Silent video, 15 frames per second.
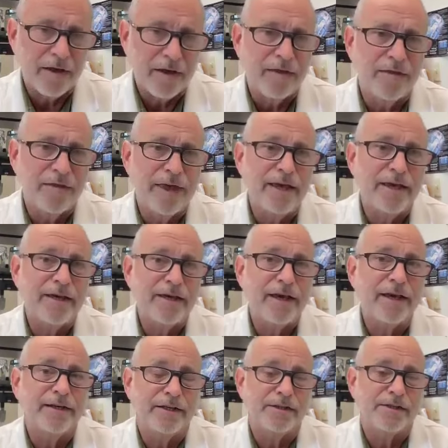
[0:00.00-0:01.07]
They
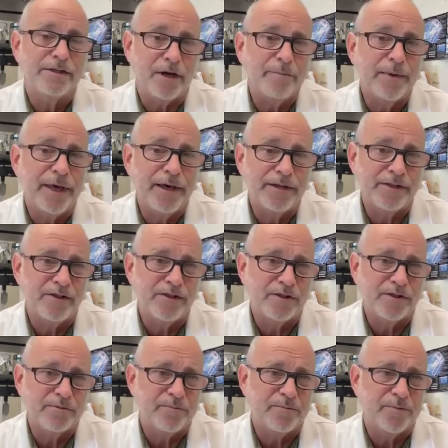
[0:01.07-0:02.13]
can, in some cases,
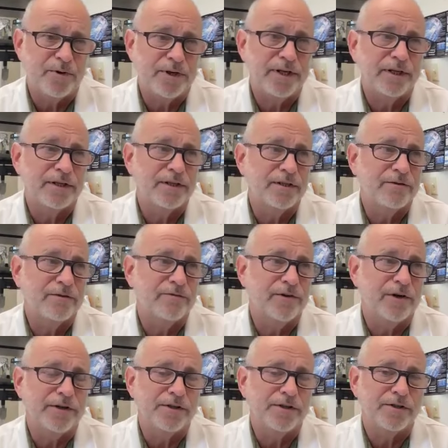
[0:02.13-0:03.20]
predict
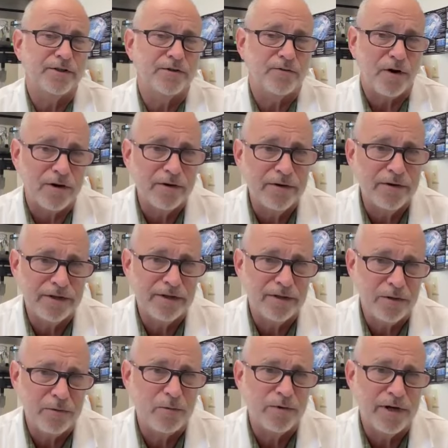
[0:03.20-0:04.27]
very strongly that
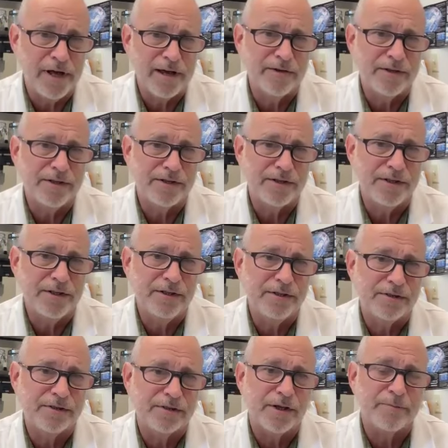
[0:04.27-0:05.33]
you will have a
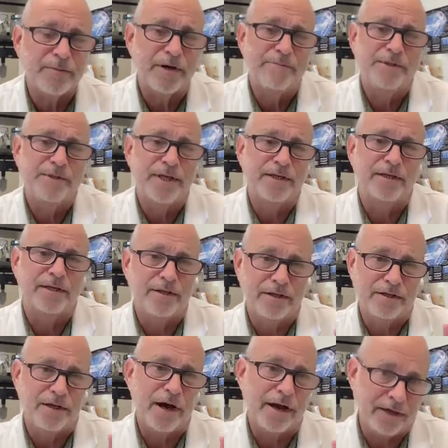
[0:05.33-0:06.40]
disease. Sometimes they can
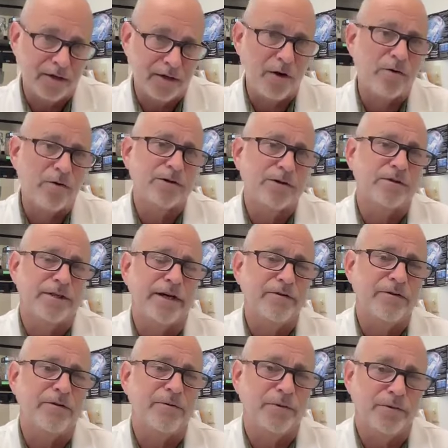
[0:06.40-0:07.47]
tell
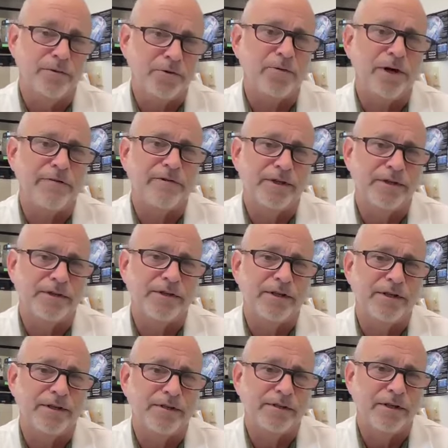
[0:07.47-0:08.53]
you you do have a
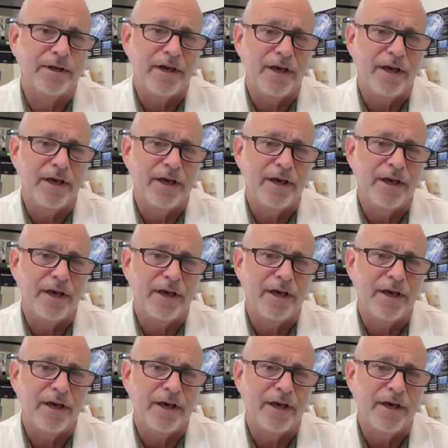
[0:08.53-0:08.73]
disease.